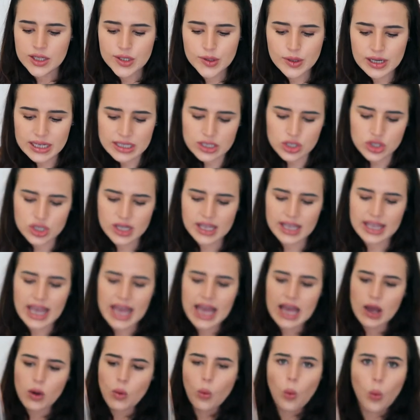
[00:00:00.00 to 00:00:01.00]
you literally
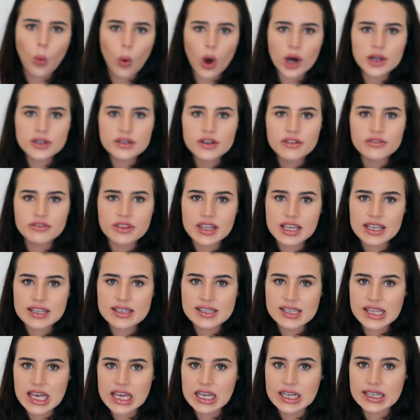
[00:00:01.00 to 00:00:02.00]
get one of
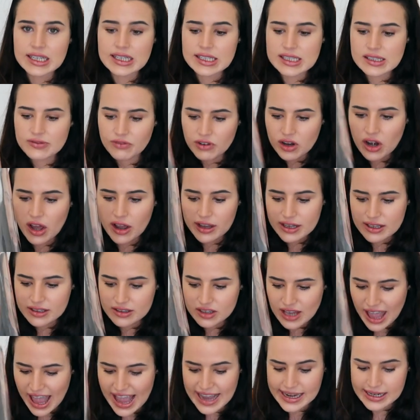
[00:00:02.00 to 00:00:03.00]
these things for like
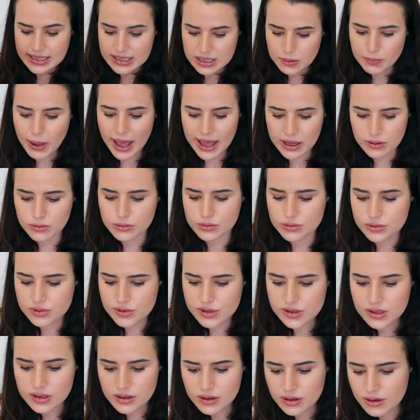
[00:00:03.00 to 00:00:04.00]

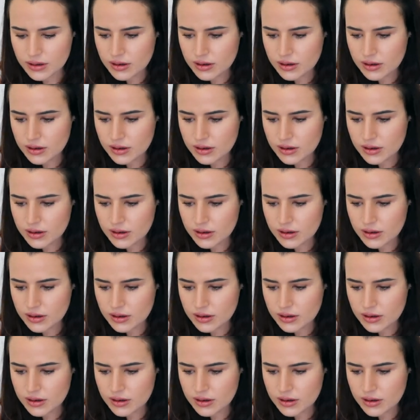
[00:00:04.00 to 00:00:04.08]
£8.